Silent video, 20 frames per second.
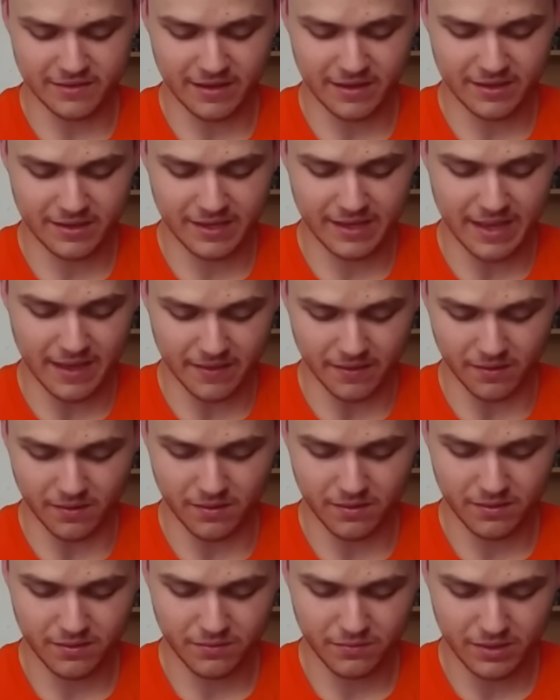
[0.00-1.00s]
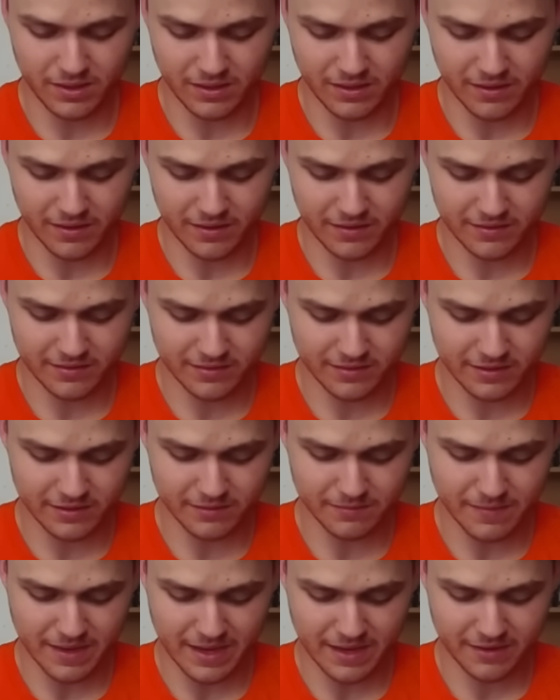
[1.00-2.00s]
Like, together, we lost
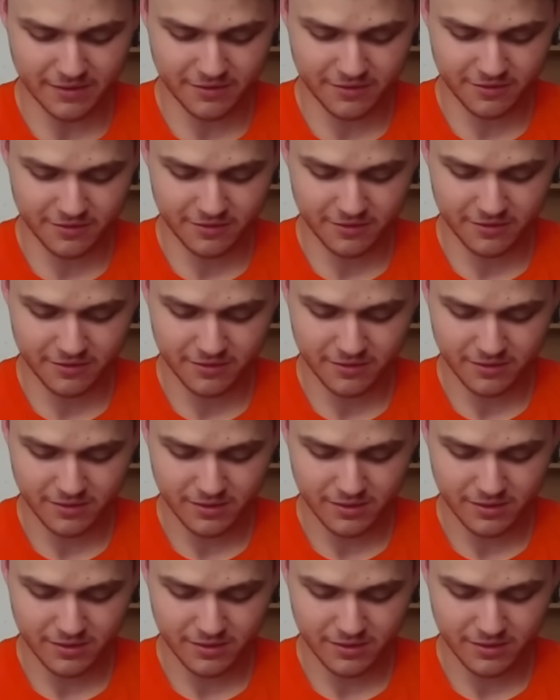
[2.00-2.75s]
this match.